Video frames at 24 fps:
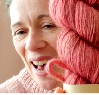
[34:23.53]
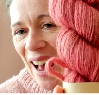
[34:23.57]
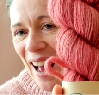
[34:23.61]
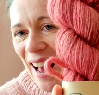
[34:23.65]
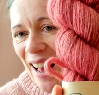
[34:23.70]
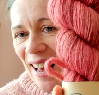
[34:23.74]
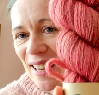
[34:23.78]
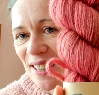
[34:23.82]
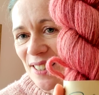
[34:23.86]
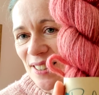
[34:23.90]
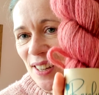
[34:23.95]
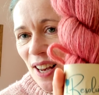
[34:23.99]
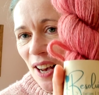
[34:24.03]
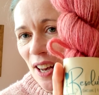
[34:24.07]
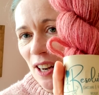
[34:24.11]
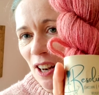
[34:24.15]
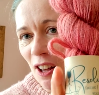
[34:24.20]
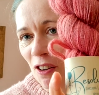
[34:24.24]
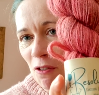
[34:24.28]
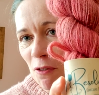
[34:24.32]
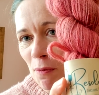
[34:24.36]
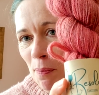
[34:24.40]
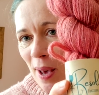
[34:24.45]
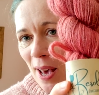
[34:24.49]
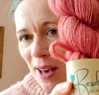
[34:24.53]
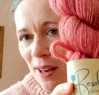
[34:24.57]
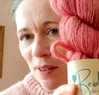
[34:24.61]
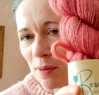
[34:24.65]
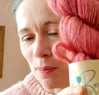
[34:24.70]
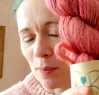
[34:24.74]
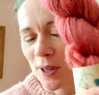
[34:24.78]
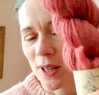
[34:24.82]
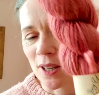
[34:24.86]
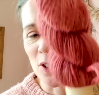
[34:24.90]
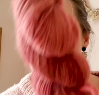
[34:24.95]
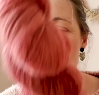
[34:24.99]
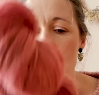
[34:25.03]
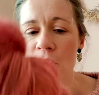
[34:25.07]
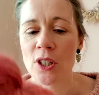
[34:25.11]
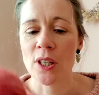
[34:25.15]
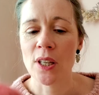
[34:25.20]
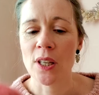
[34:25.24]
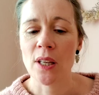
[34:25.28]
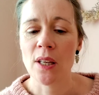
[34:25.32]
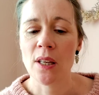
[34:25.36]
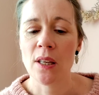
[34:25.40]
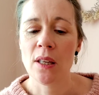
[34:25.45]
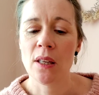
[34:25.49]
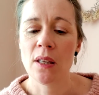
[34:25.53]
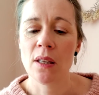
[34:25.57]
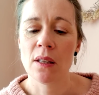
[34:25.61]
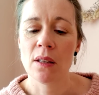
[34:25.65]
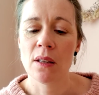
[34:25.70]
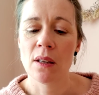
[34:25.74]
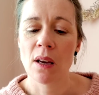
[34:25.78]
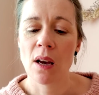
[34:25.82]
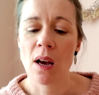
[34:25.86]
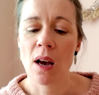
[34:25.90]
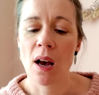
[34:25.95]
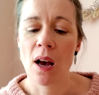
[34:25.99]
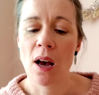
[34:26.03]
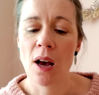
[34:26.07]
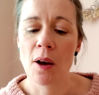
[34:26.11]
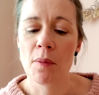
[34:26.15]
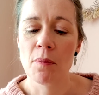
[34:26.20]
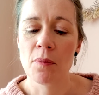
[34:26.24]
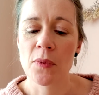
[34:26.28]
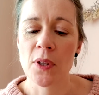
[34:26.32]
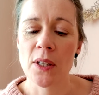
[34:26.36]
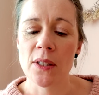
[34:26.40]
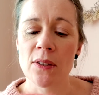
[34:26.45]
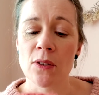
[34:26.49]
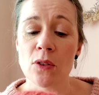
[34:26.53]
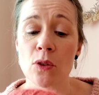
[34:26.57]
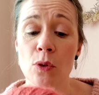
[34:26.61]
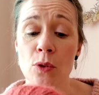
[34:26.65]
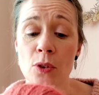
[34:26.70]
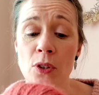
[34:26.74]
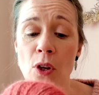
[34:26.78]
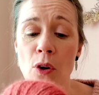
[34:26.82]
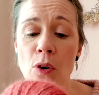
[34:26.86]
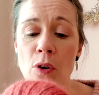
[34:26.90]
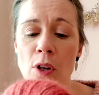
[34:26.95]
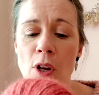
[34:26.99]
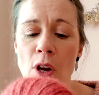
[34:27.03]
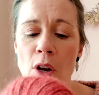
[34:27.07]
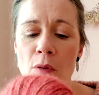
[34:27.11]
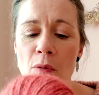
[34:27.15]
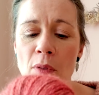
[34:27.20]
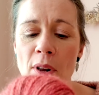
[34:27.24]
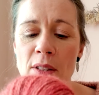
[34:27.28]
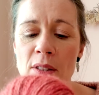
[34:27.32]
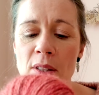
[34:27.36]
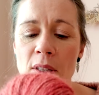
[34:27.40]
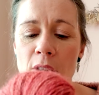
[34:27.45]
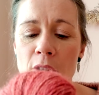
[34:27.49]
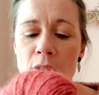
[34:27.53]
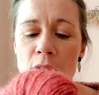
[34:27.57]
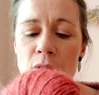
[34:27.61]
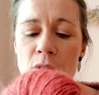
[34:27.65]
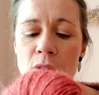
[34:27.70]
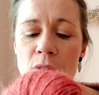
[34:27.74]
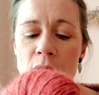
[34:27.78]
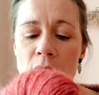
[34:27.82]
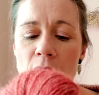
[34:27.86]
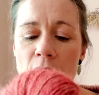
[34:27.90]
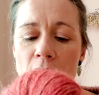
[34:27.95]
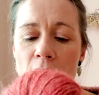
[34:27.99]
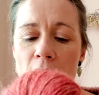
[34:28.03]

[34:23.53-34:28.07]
And I love Beth because she, this is also on her Resolute.